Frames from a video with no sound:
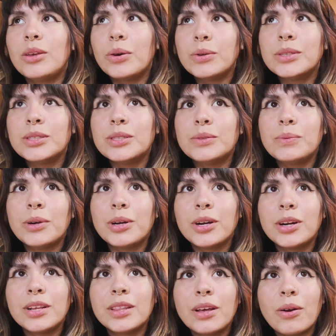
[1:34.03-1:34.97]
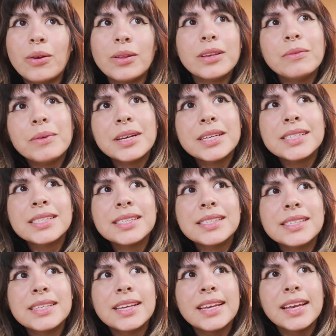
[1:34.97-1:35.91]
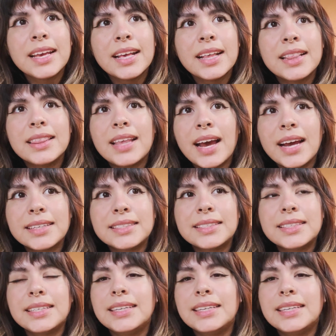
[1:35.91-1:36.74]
Those were the only ones that